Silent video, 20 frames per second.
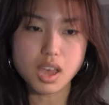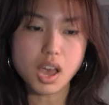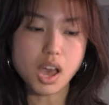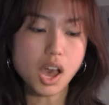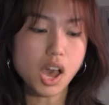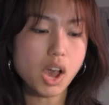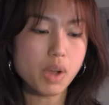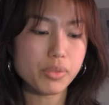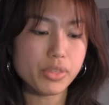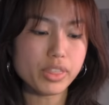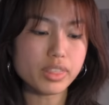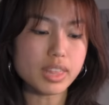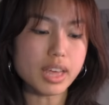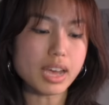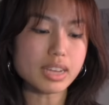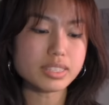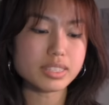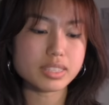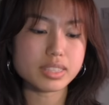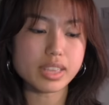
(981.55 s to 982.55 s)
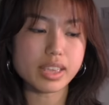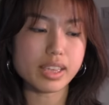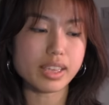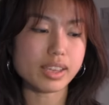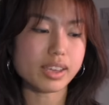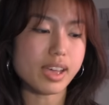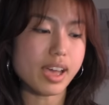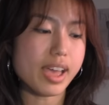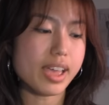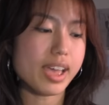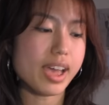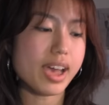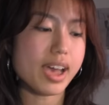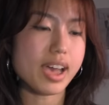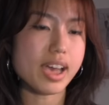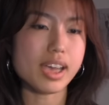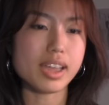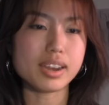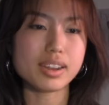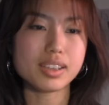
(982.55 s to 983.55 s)
Oh, the last thing I
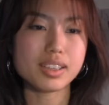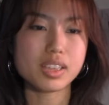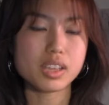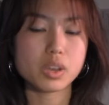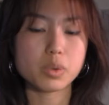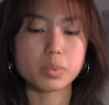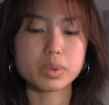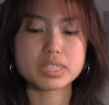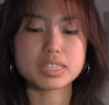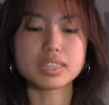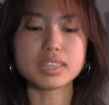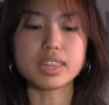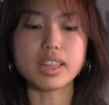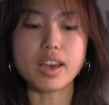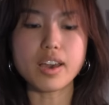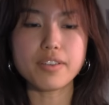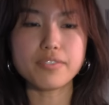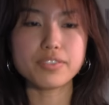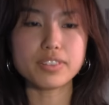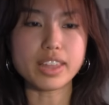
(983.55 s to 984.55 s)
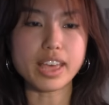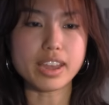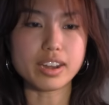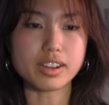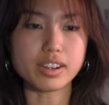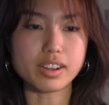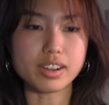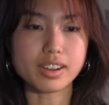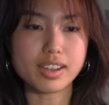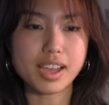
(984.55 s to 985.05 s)
had was love letter.